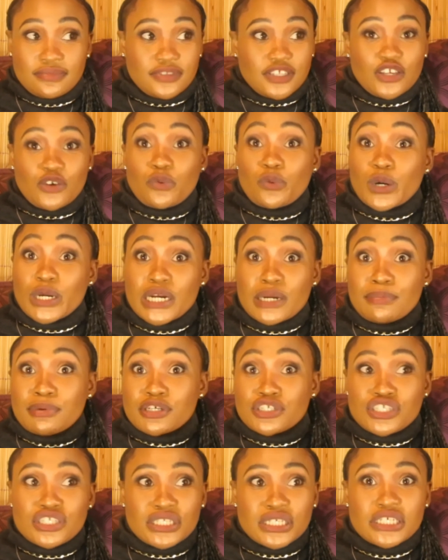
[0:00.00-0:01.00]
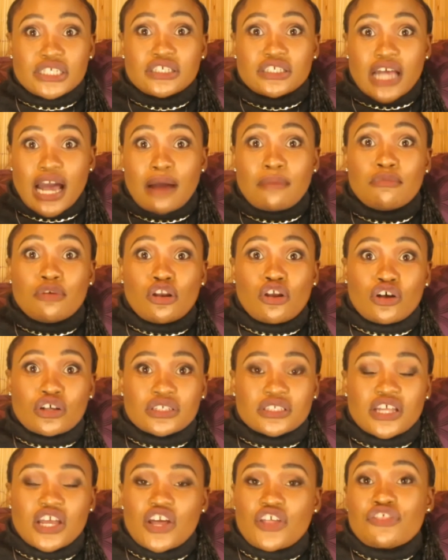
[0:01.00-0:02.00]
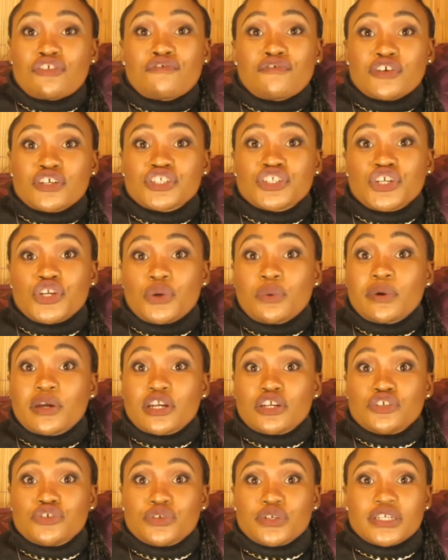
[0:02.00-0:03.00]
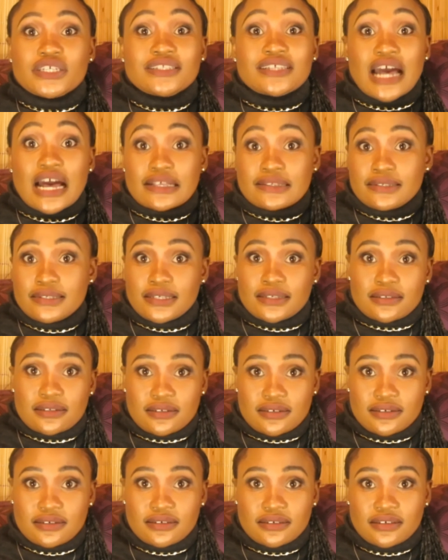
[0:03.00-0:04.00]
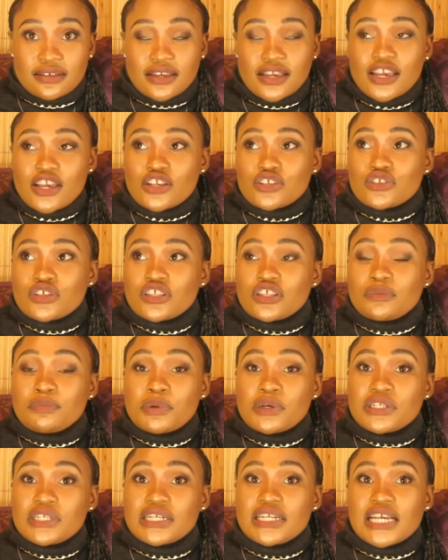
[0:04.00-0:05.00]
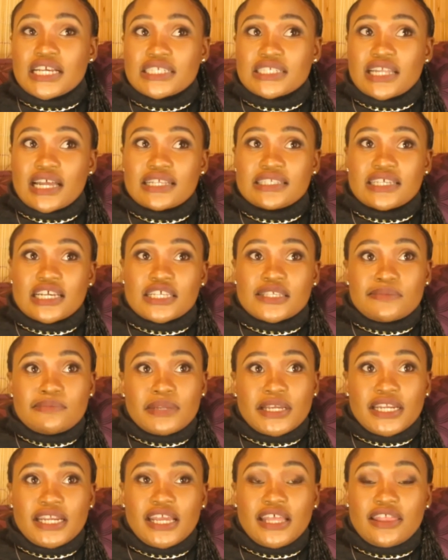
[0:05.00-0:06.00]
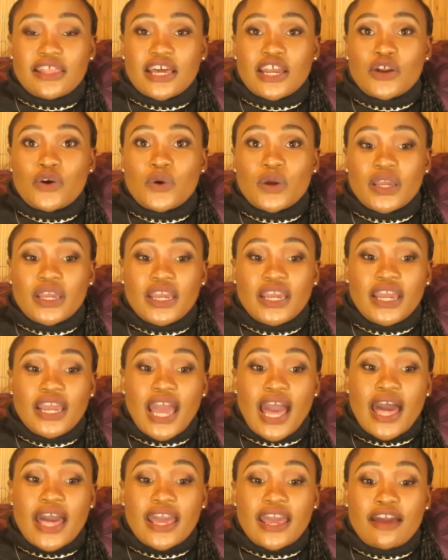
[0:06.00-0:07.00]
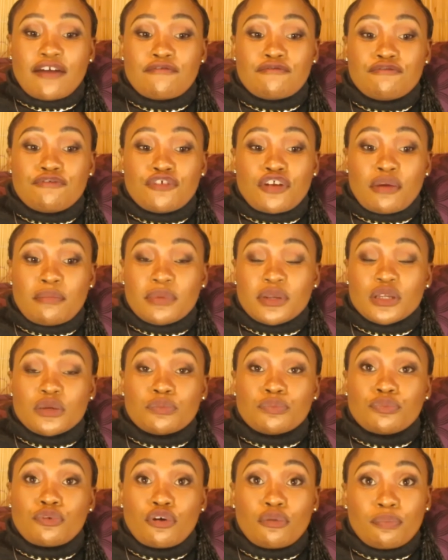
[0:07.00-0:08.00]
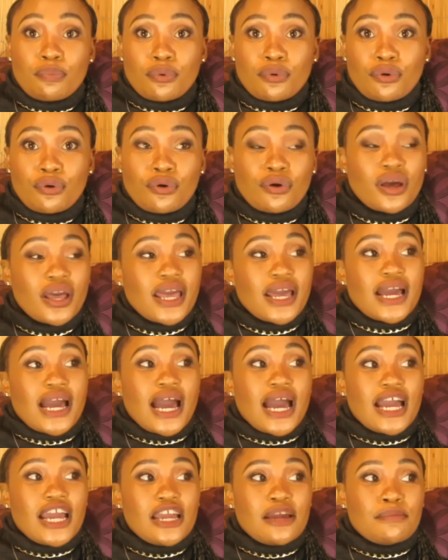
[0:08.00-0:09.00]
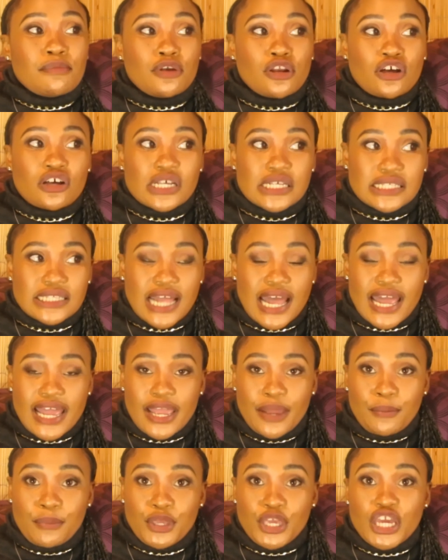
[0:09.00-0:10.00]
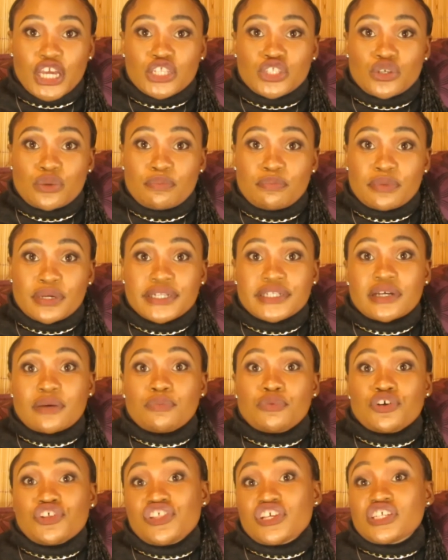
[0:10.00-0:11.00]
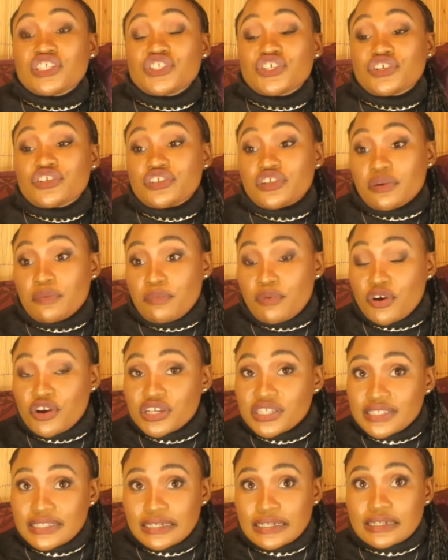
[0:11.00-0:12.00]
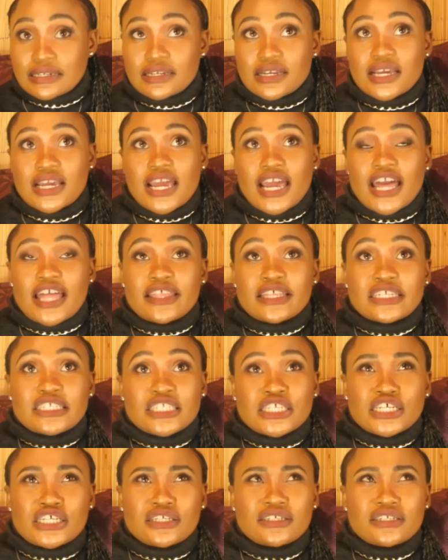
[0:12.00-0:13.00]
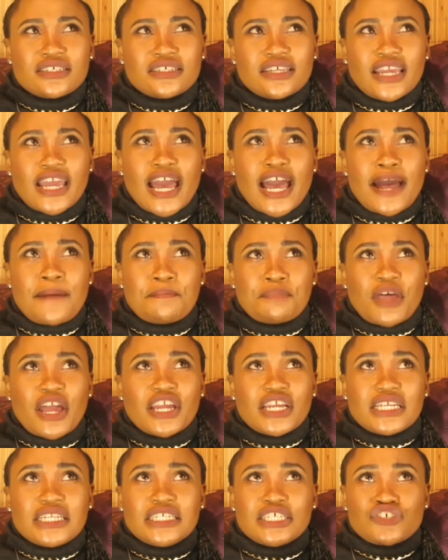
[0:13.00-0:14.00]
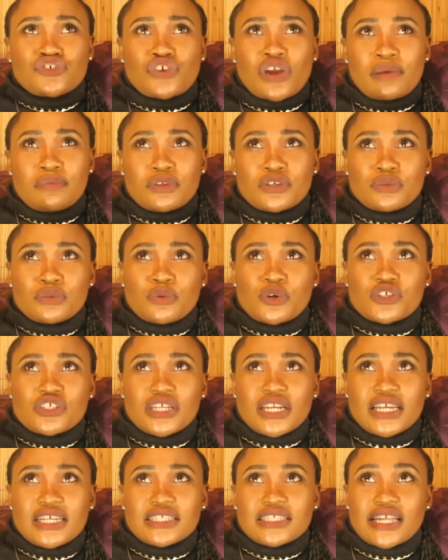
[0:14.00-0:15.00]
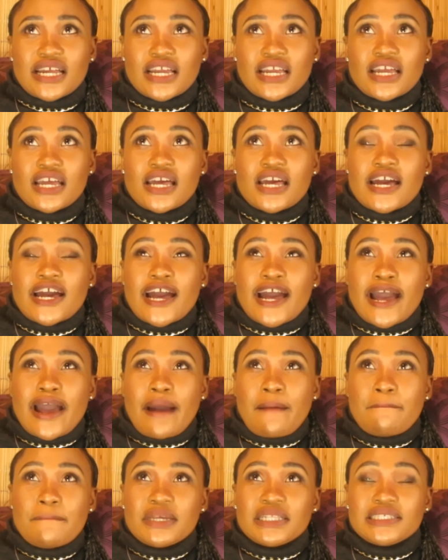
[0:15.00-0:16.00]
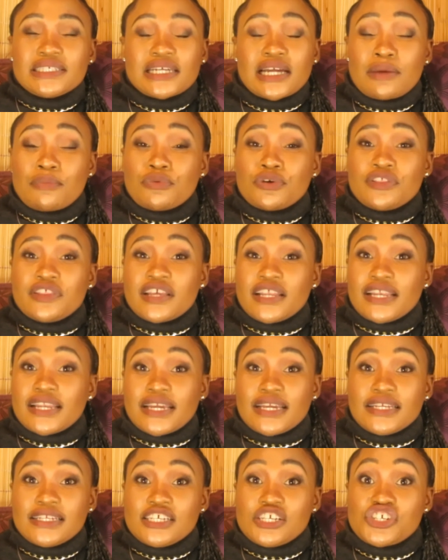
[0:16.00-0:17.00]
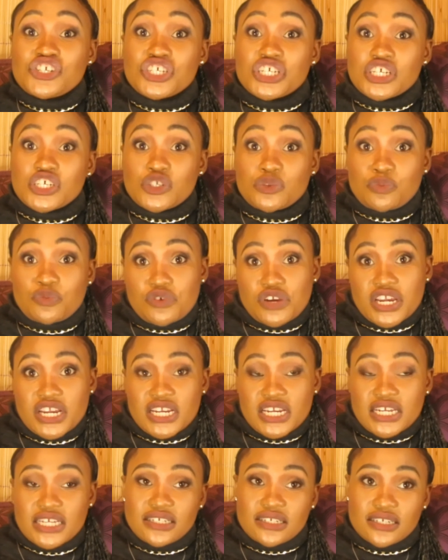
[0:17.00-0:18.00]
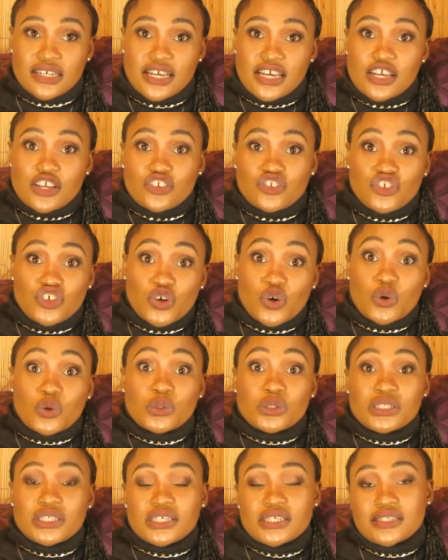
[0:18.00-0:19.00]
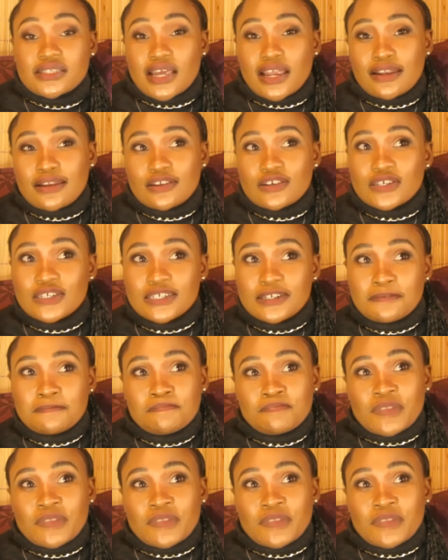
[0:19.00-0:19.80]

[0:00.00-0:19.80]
When a person says I'm lost, the first thing you want to do is assist. So the person starts explaining that, okay, I am from Limpopo, I am lost, I am here to meet up with a certain person. And that's I described this person as like, I'm meeting up with a lady. She is pregnant, she owns a salon.